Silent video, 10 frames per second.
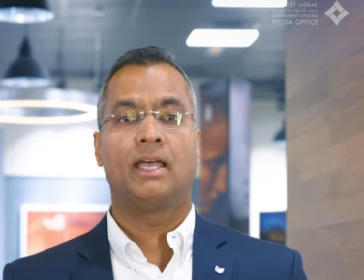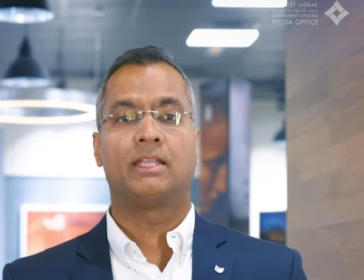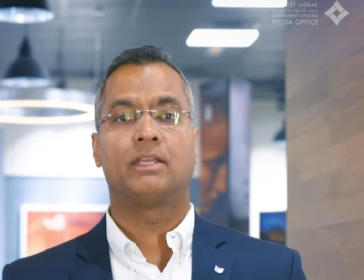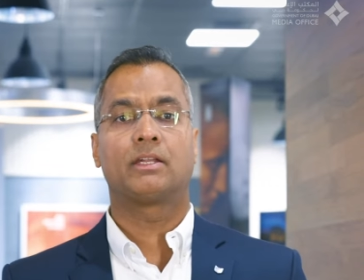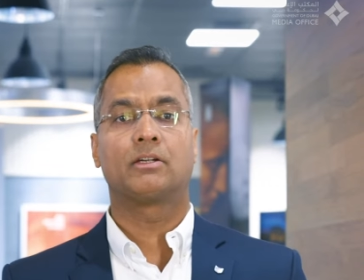
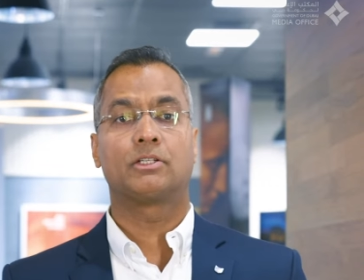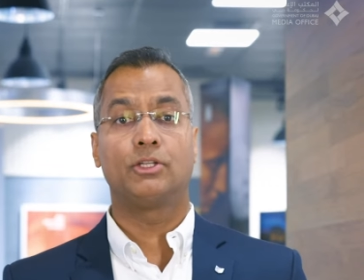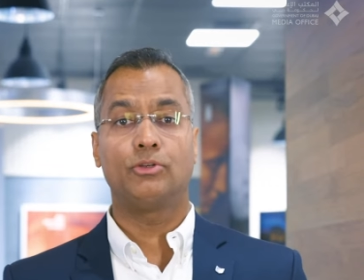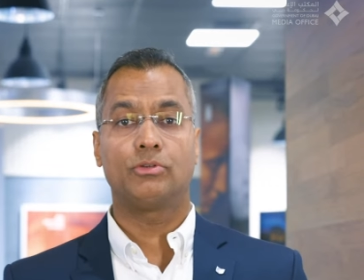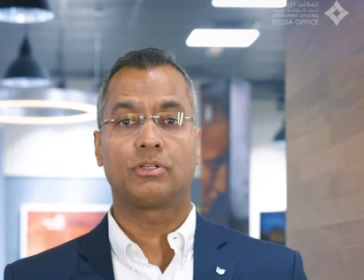and their
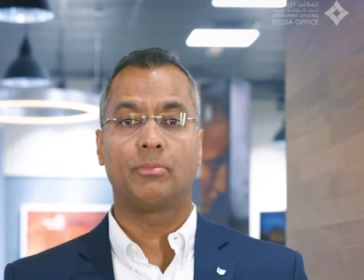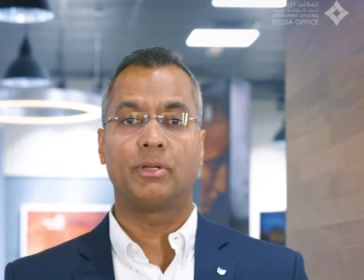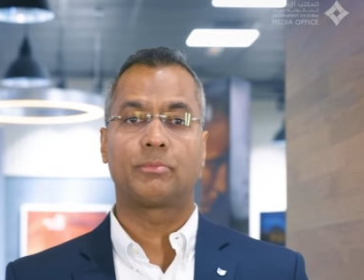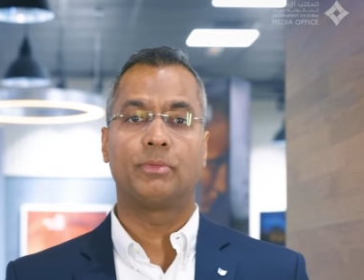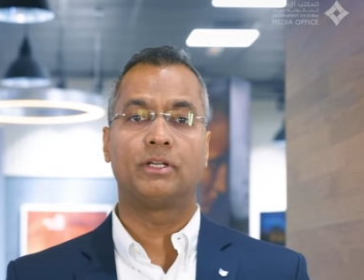continued
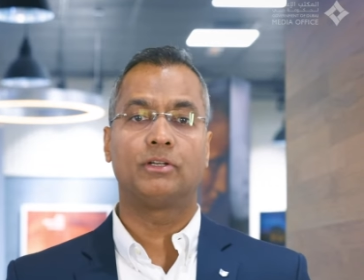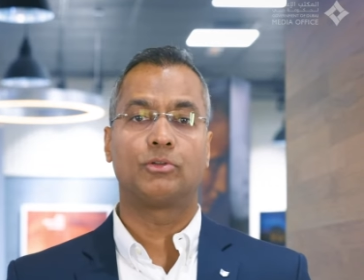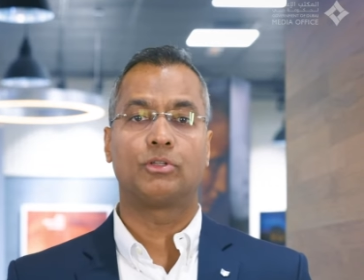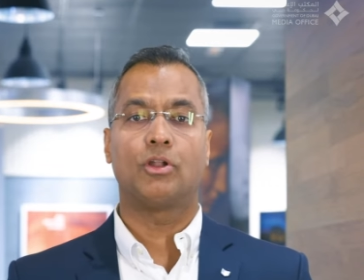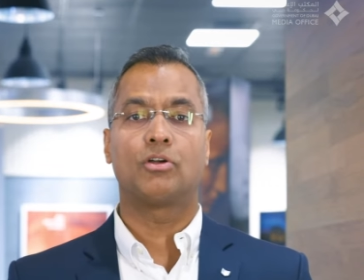commitment
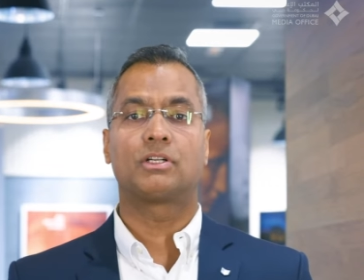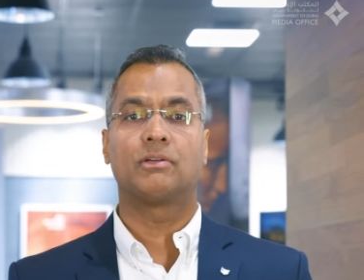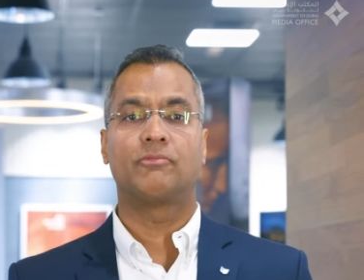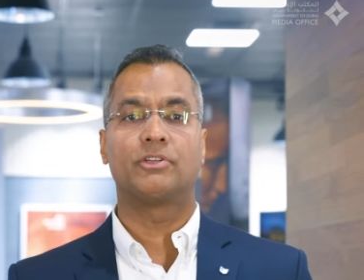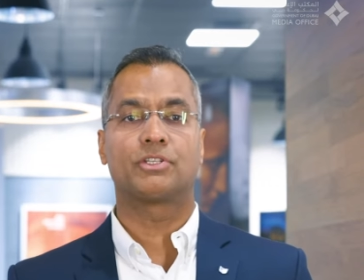to the
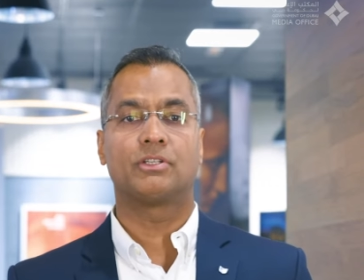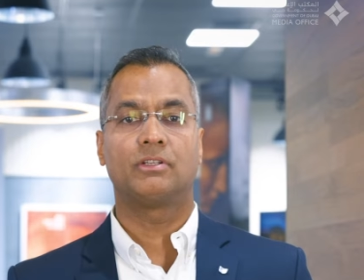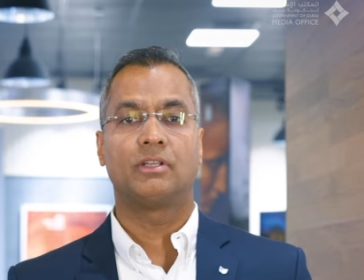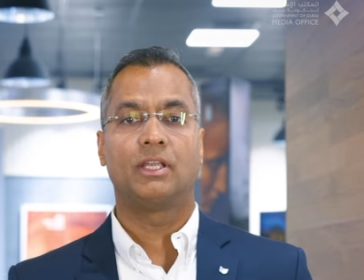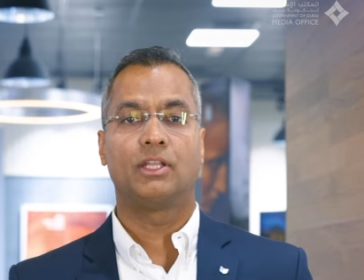long-term
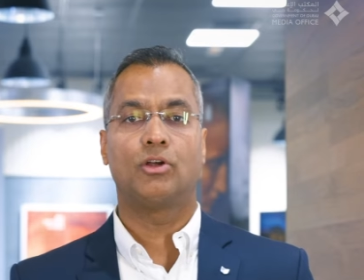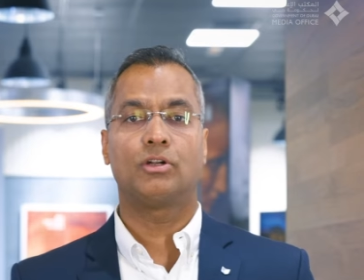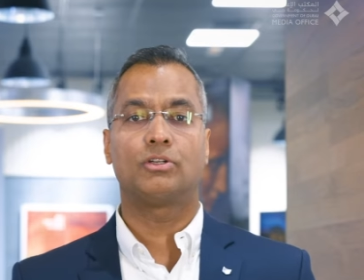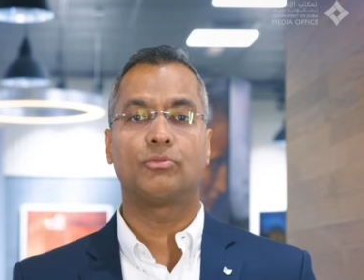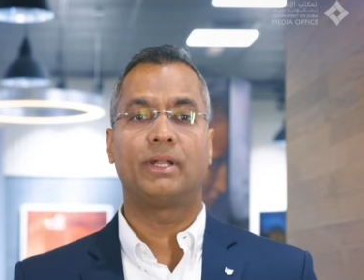vision in
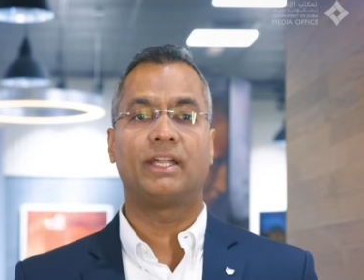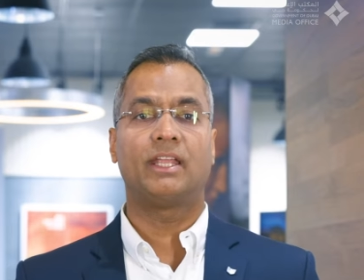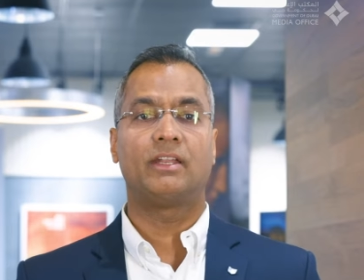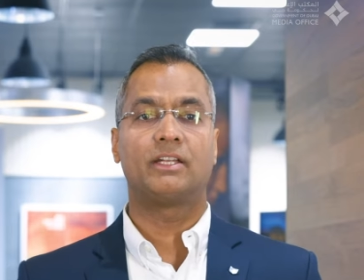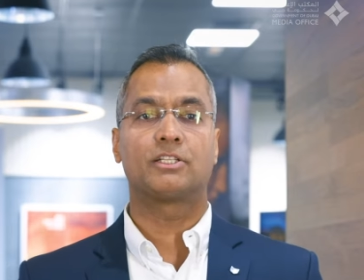order to
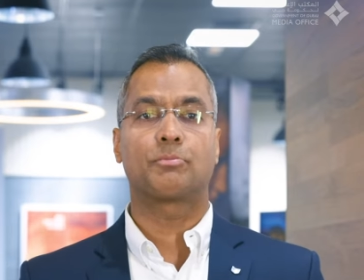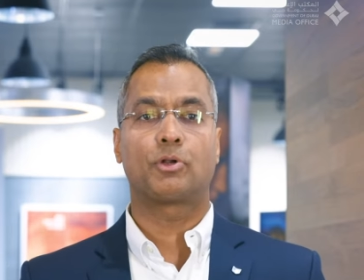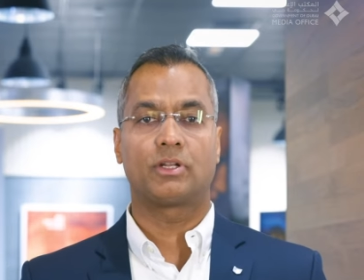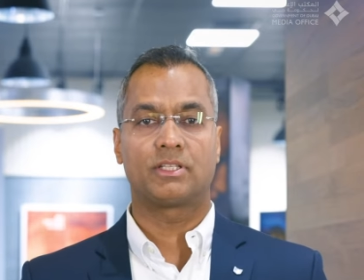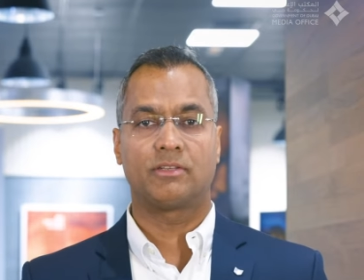maintain its
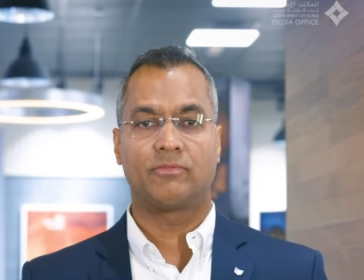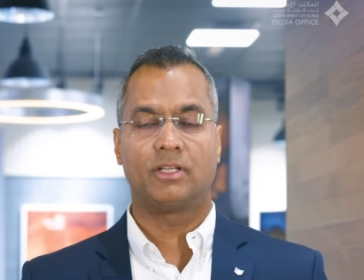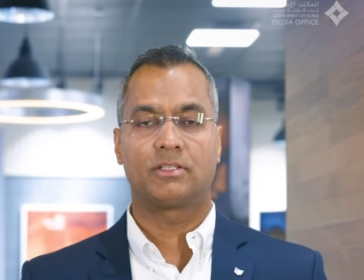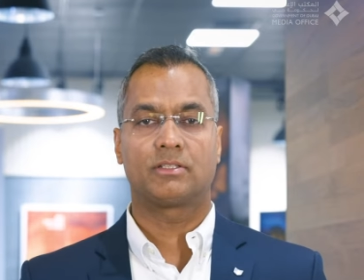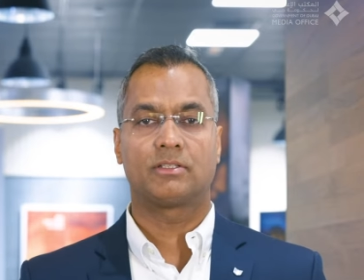
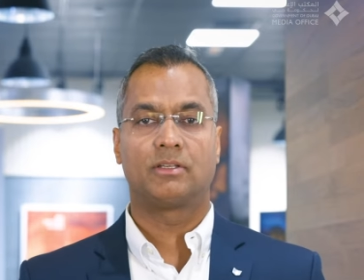progressiveness.